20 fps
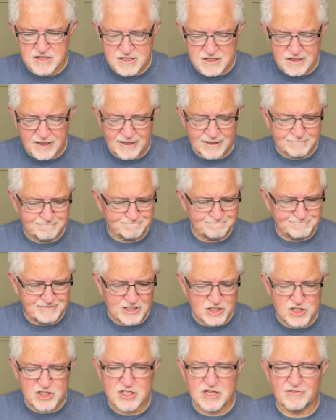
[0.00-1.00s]
uh,
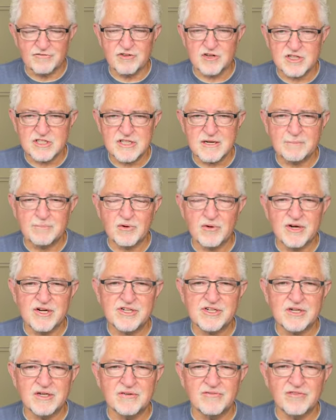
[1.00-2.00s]
suffer
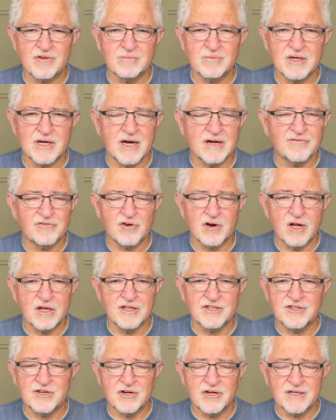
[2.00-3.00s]
separation from God for all
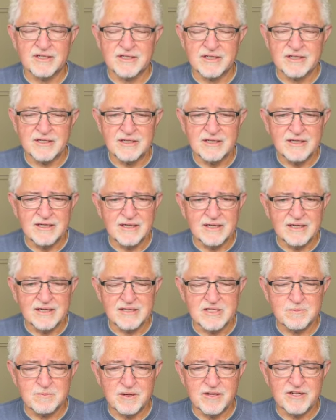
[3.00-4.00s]
eternity and
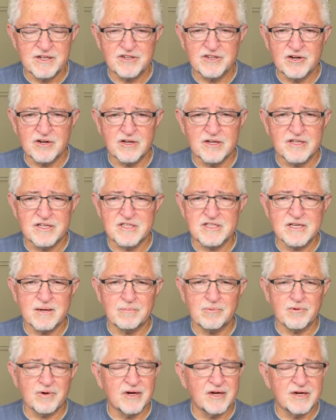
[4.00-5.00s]
spend eternity
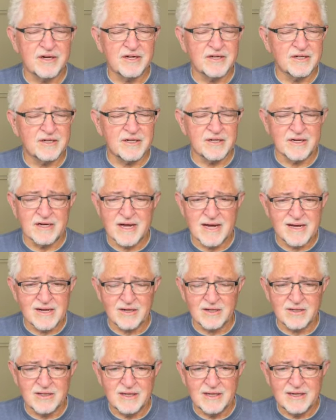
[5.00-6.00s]
separated in, in
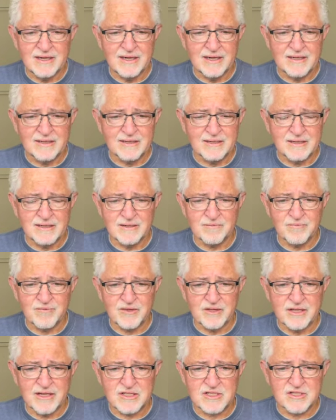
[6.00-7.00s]
hell. And uh,
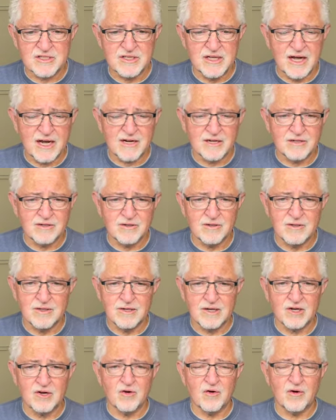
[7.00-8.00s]
that's not a,
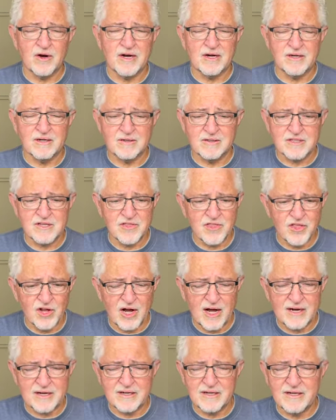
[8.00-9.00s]
a, great
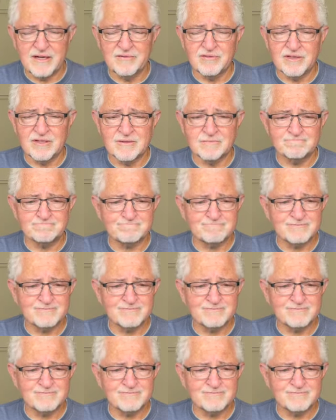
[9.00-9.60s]
thought to even